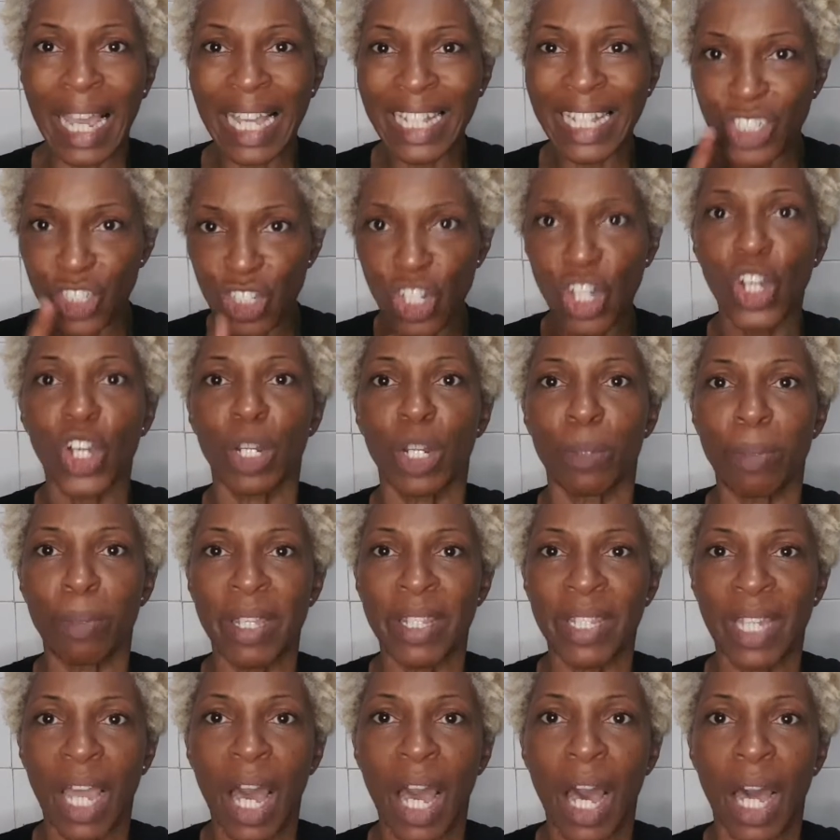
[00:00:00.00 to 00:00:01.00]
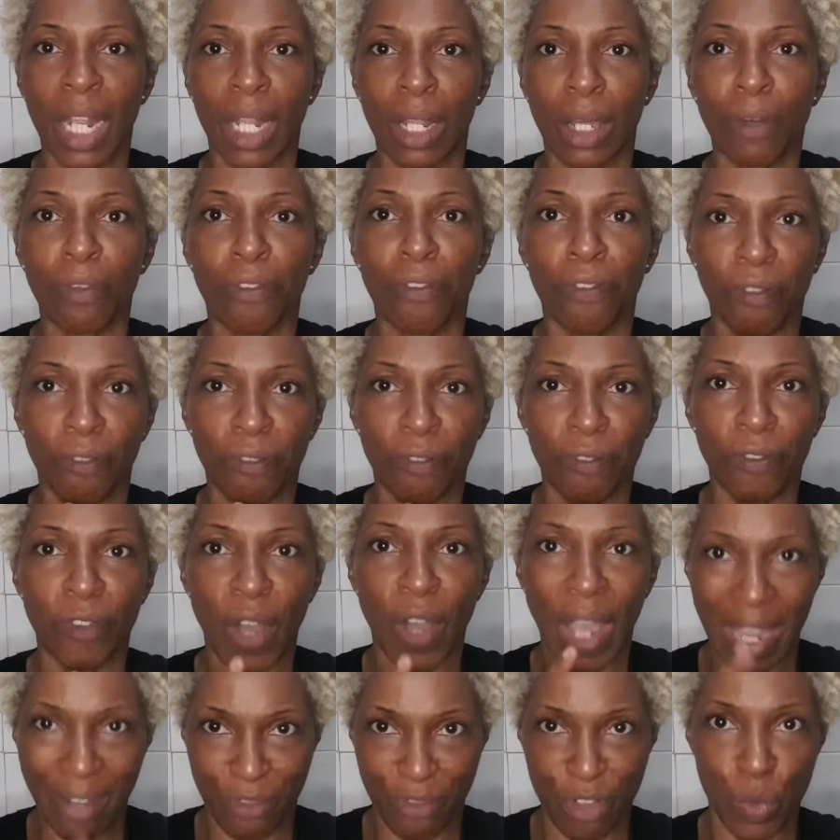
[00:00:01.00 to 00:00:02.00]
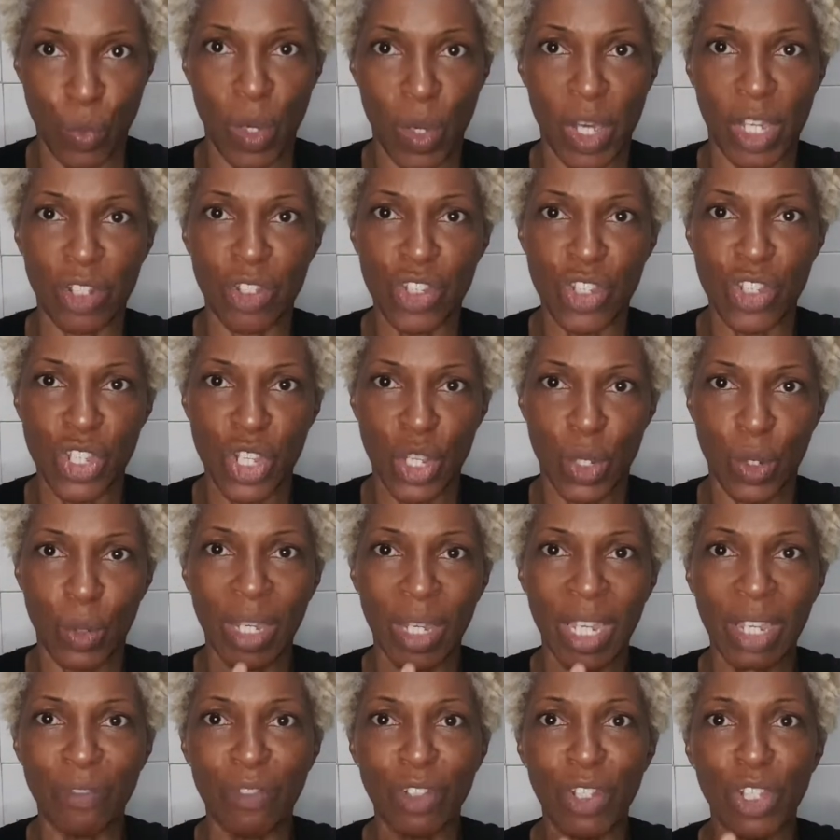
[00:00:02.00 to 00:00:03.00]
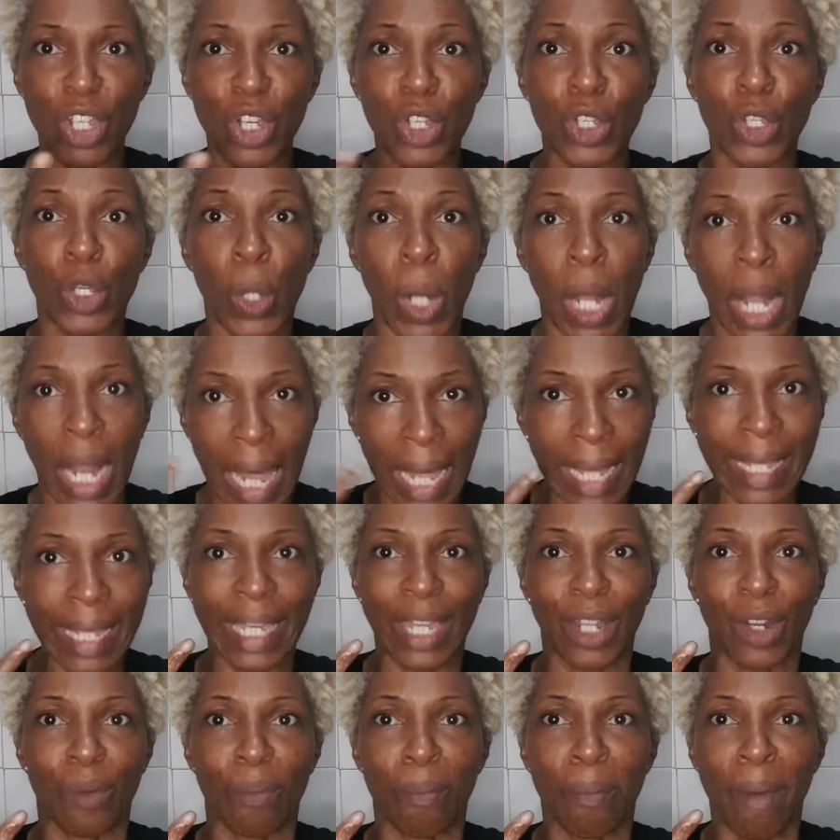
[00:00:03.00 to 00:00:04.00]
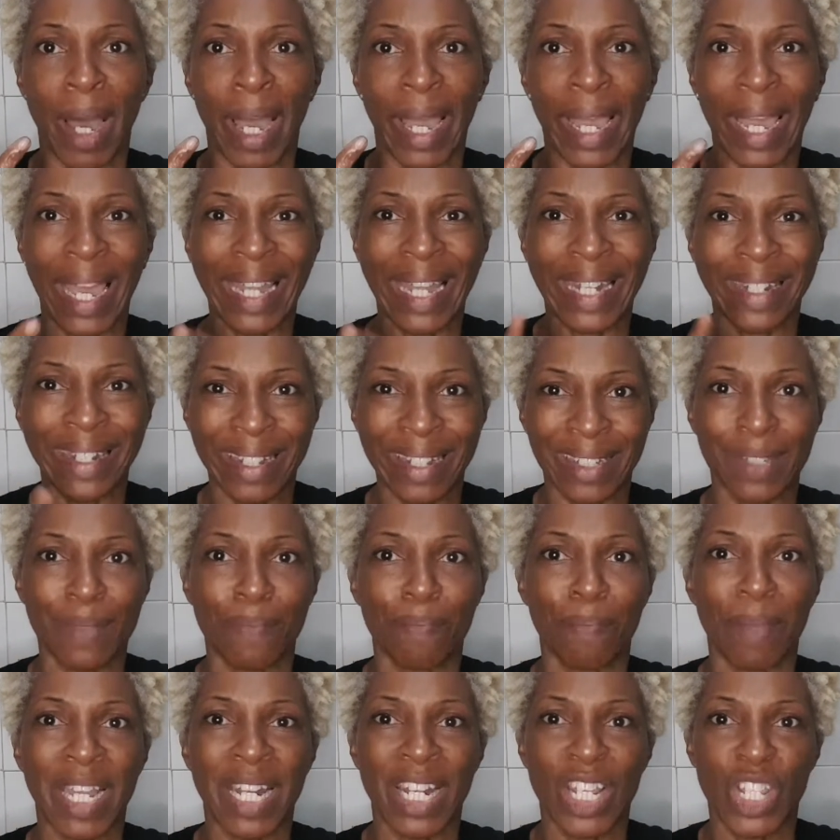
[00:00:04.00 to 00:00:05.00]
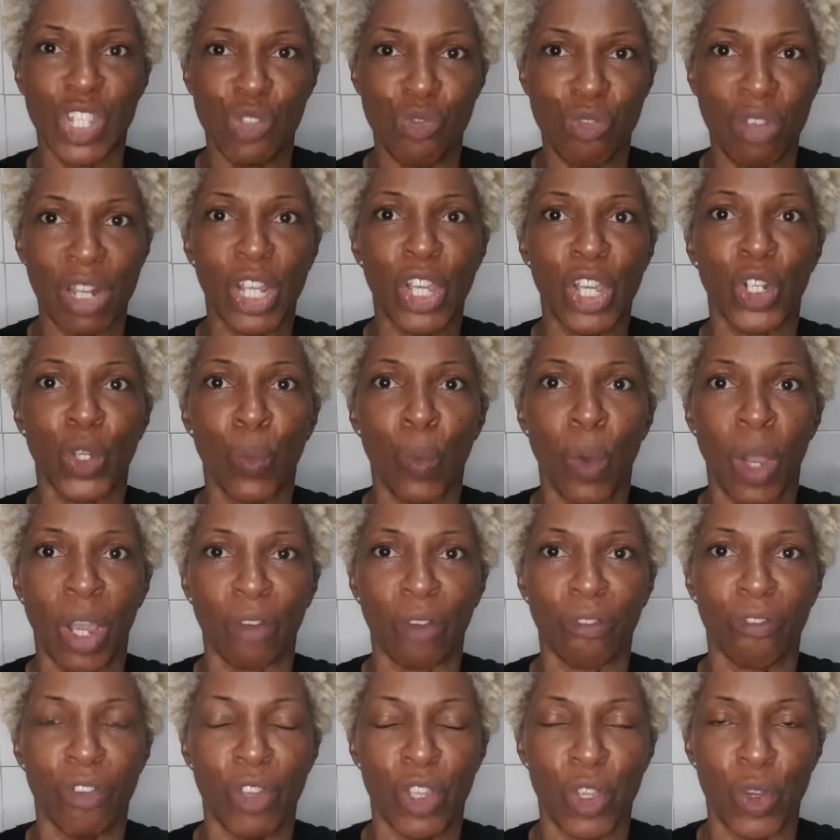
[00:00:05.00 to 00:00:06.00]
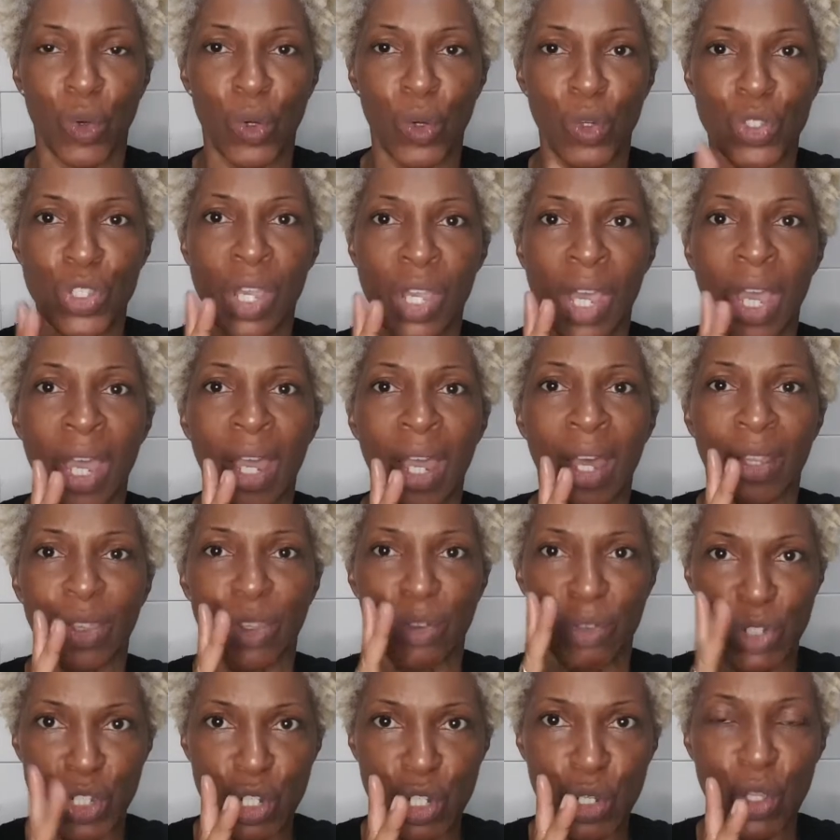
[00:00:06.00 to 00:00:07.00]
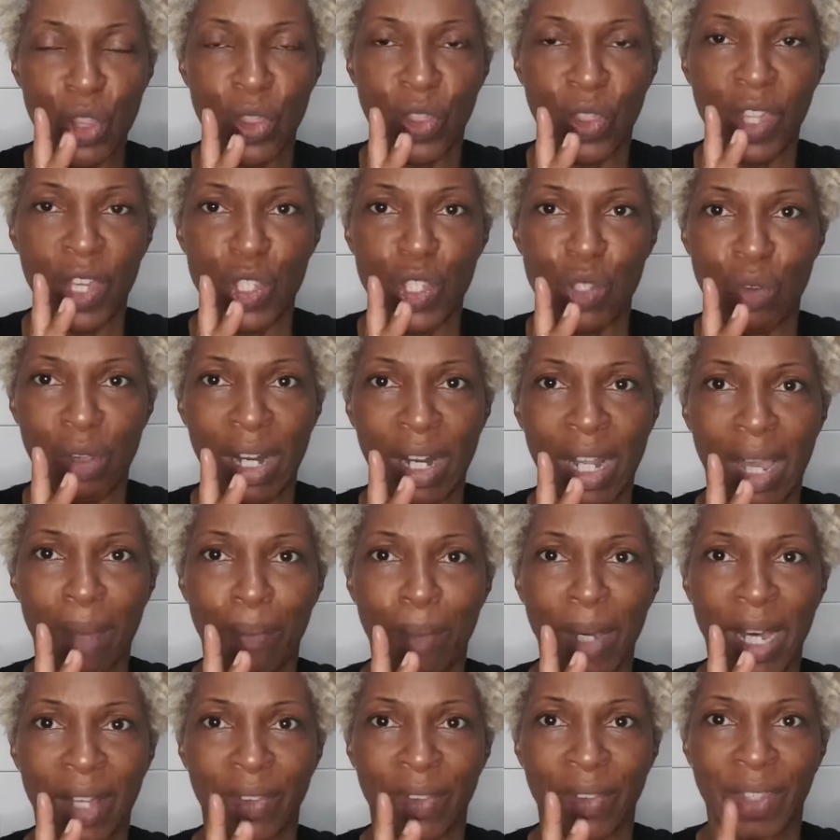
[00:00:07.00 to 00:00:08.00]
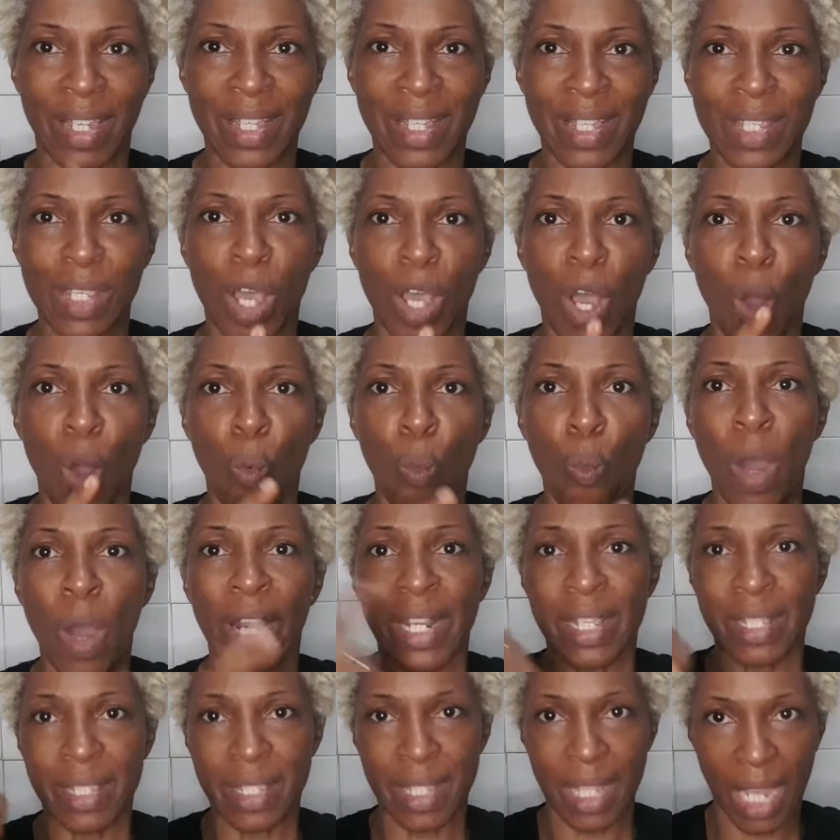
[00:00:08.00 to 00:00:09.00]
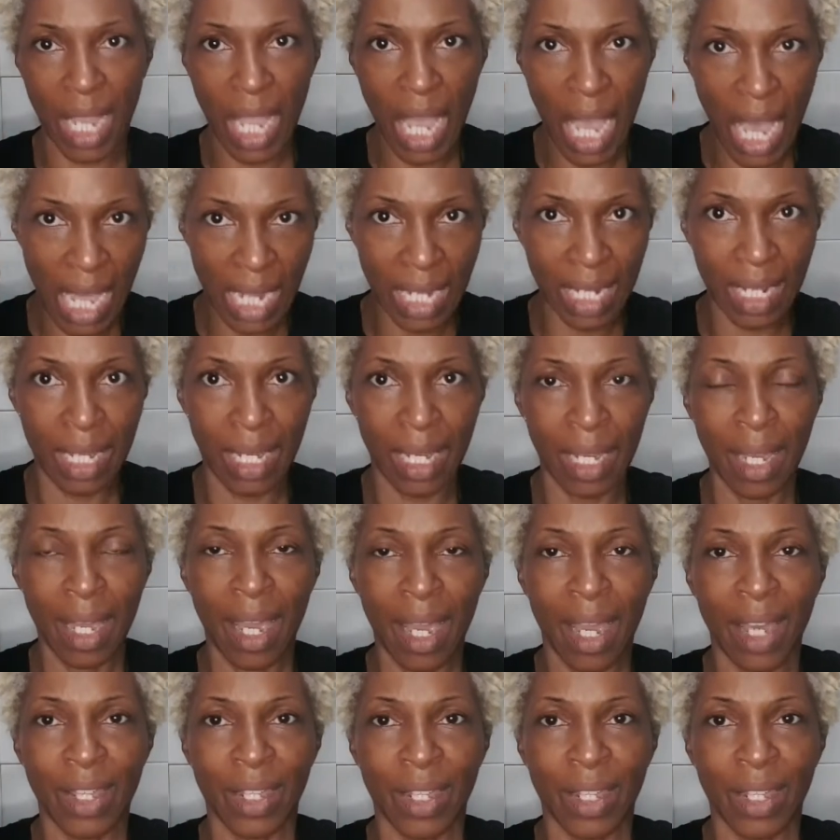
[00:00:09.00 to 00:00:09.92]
It's not going to be the colour for everyone, so even though you like it on my head, doesn't mean it's really going to work for yours. There are two things really about this. One is the colour,